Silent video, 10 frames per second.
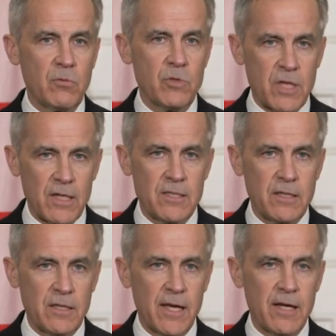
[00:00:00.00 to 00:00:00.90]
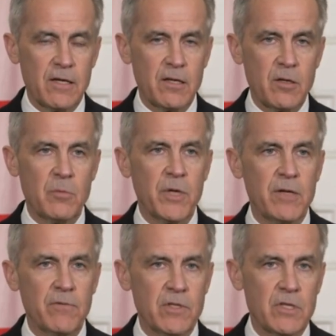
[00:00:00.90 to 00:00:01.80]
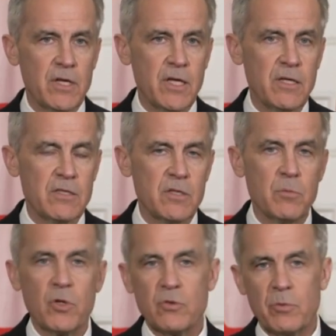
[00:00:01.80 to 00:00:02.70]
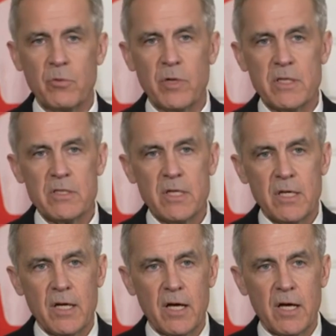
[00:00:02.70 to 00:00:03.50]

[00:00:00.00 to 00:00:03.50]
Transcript: resides in Canada and benefits Canadians in multiple ways